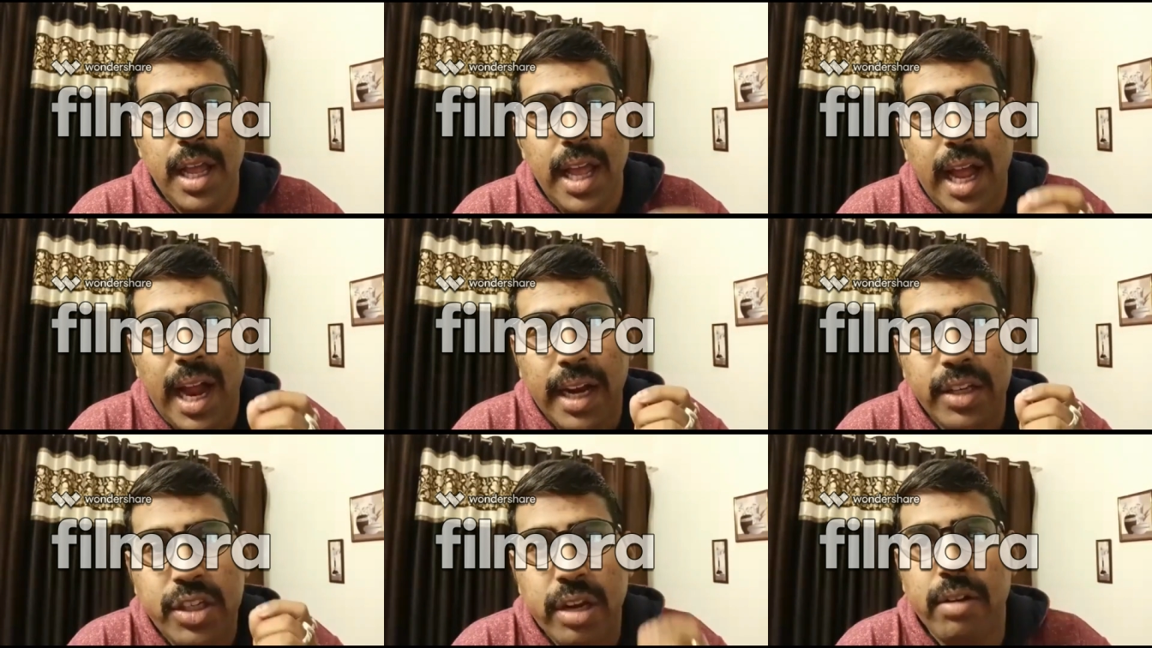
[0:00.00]

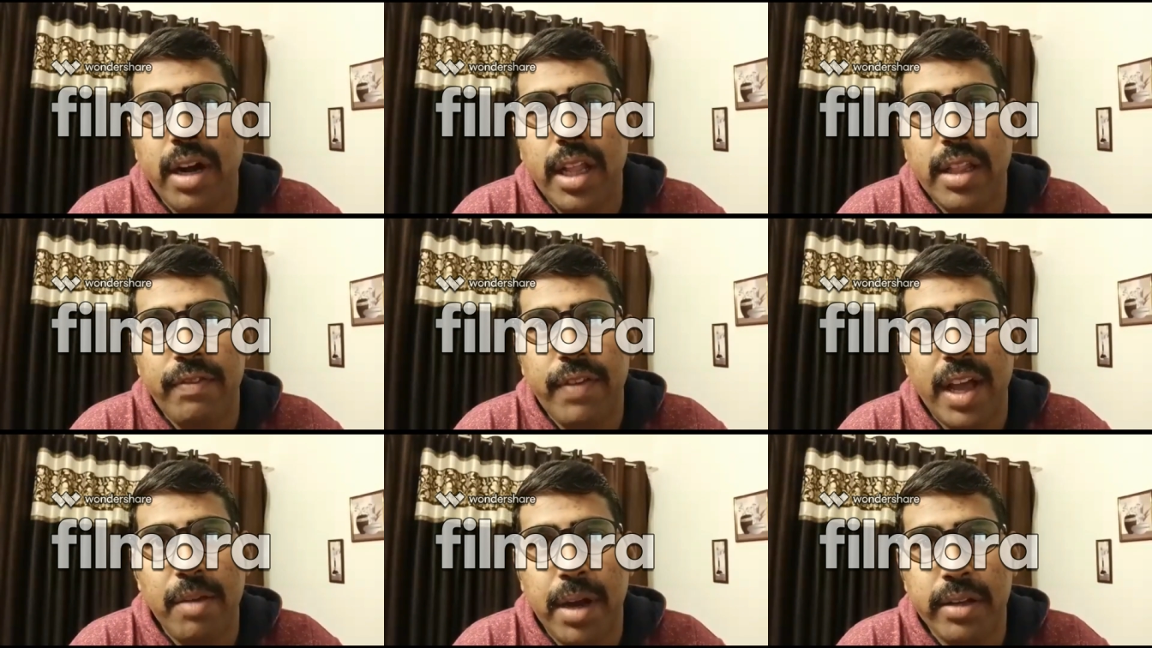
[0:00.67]
And generally the
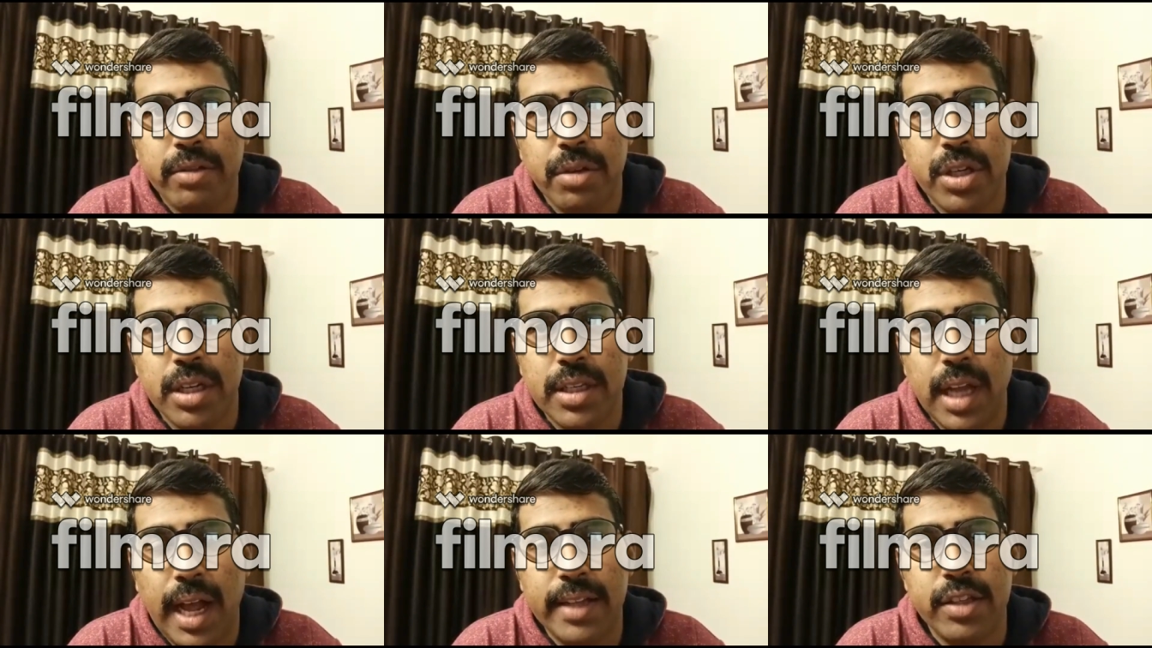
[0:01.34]
5 marks questions
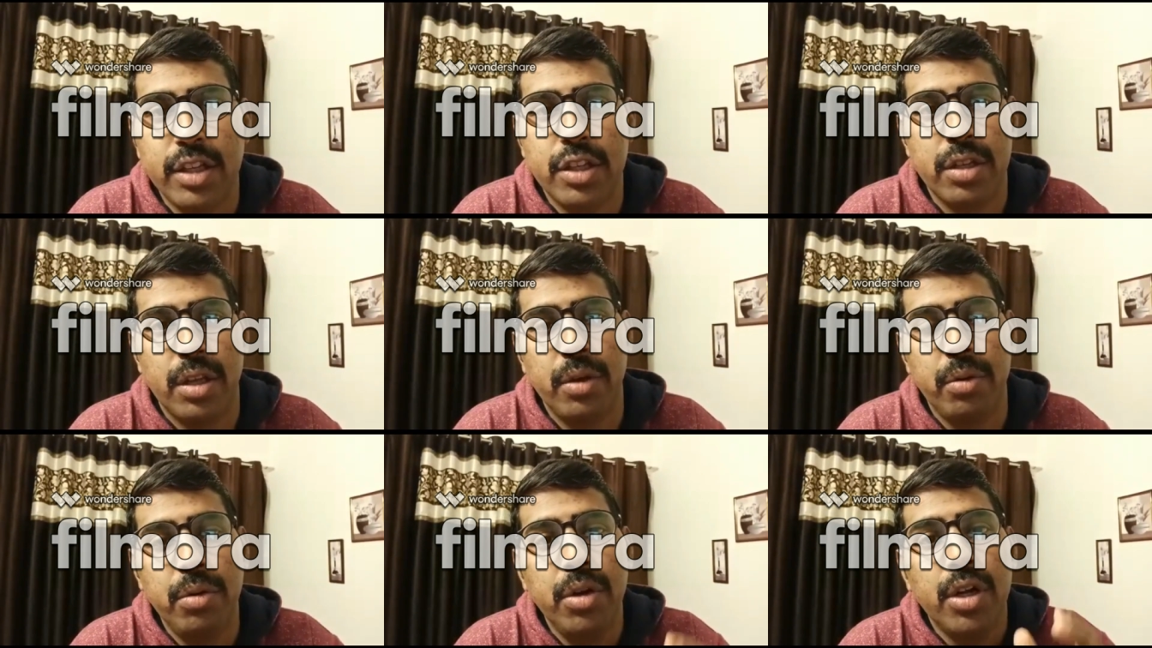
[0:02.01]
asks
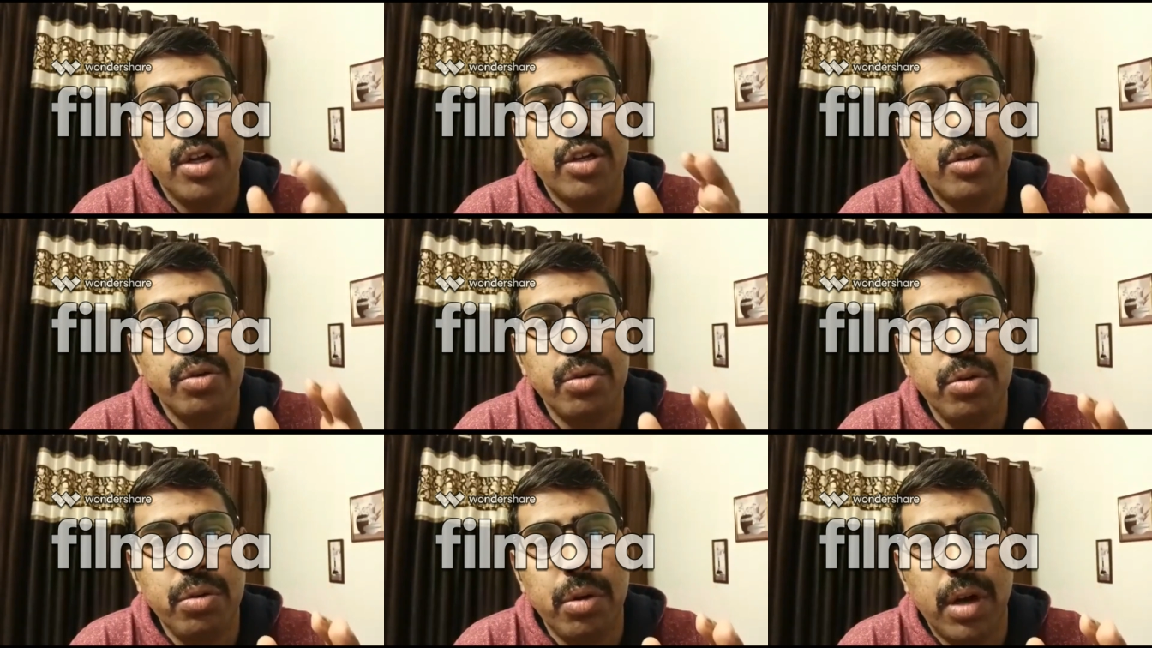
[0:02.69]
you
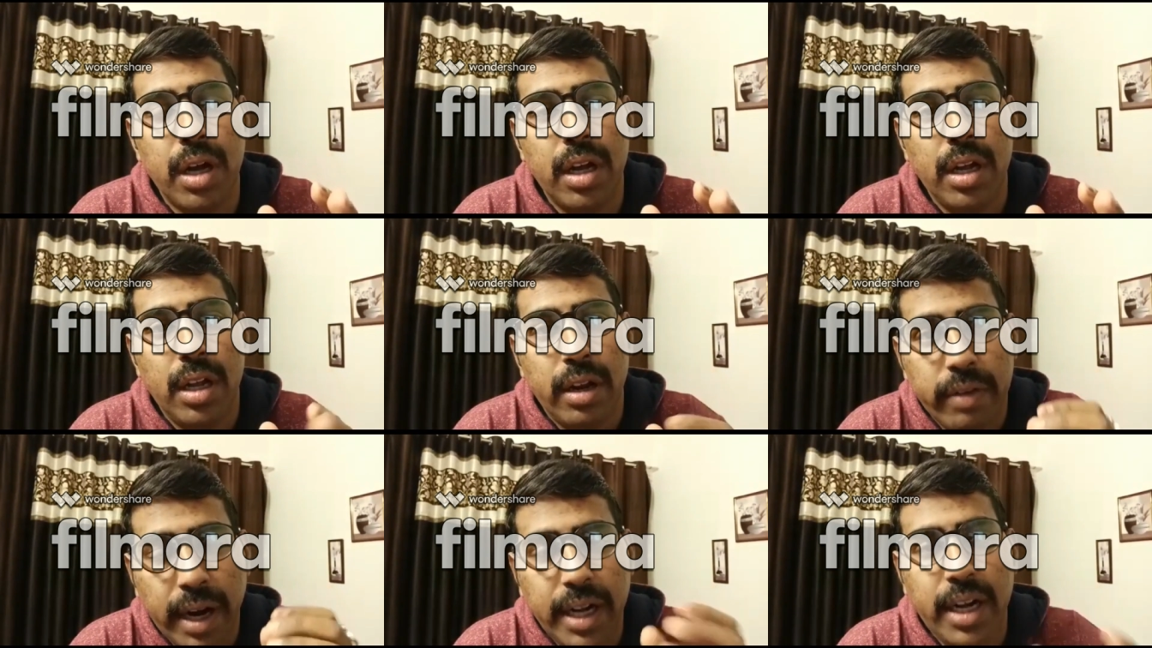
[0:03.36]
to
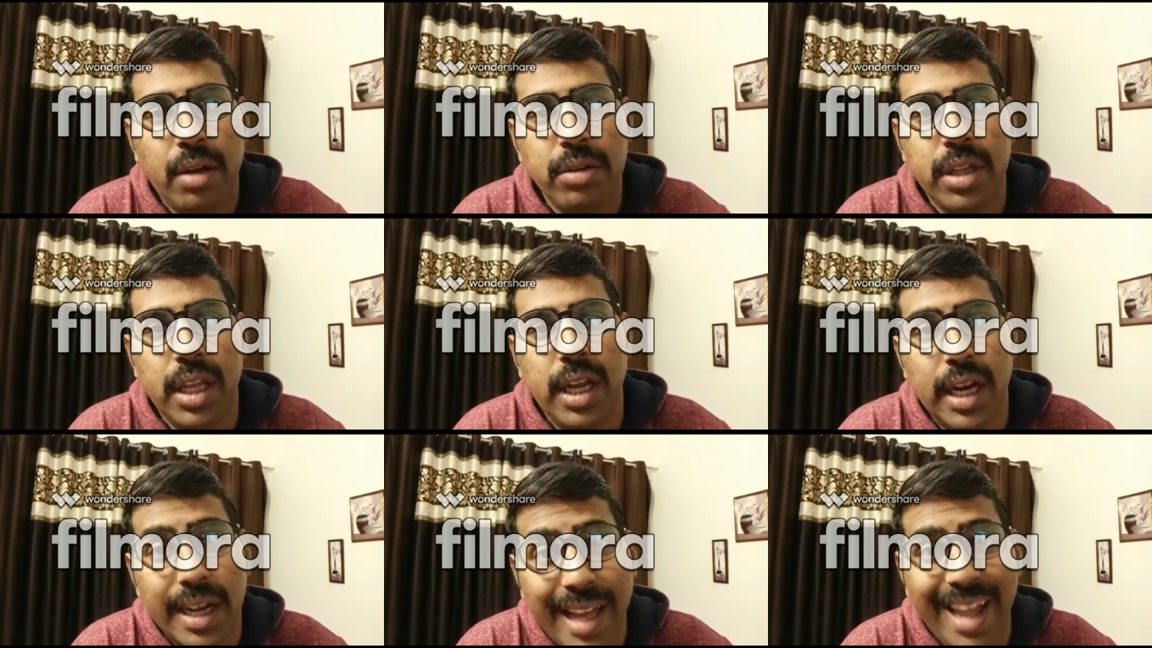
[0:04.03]
write down
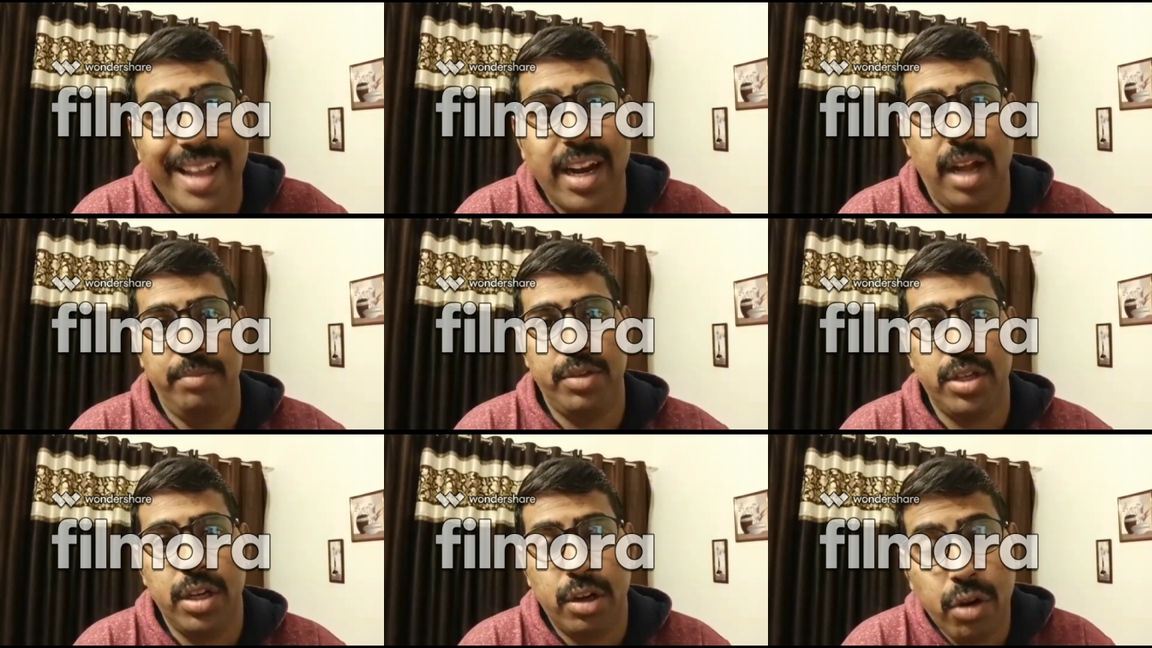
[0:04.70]
the
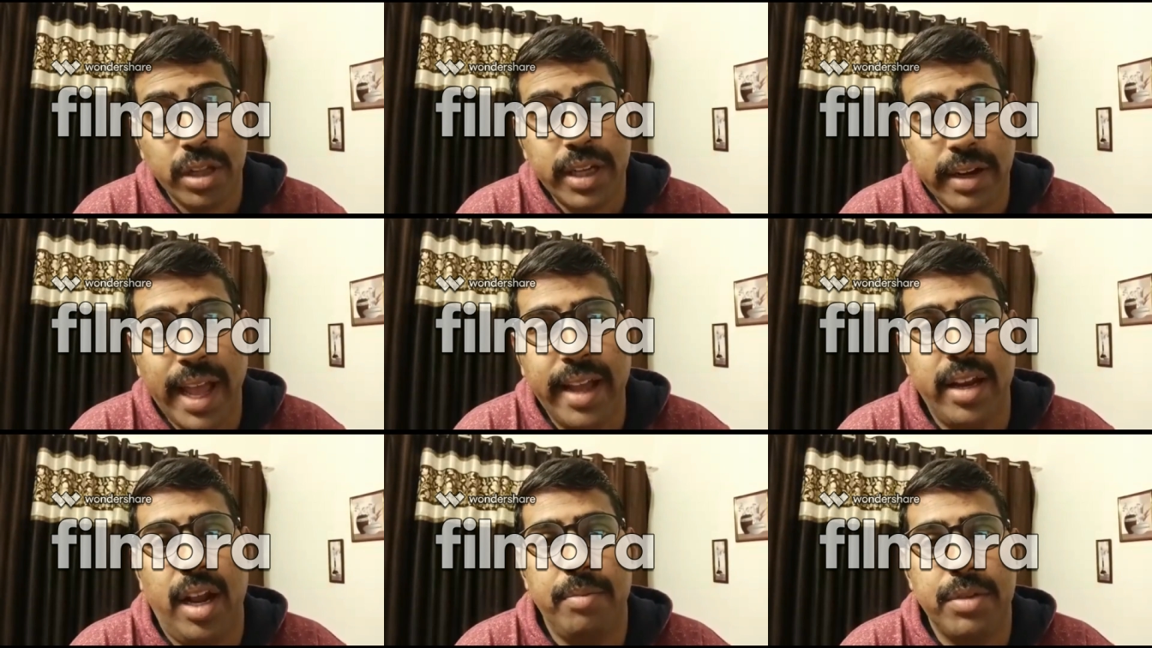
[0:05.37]
diagrams, draw the
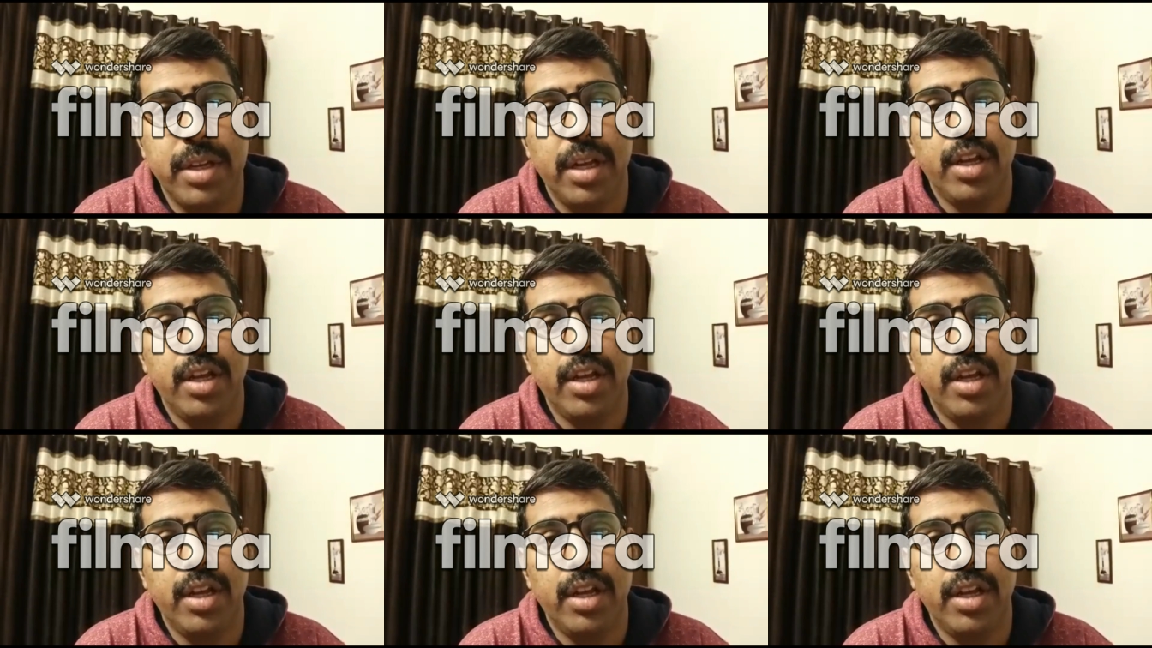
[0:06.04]
diagrams.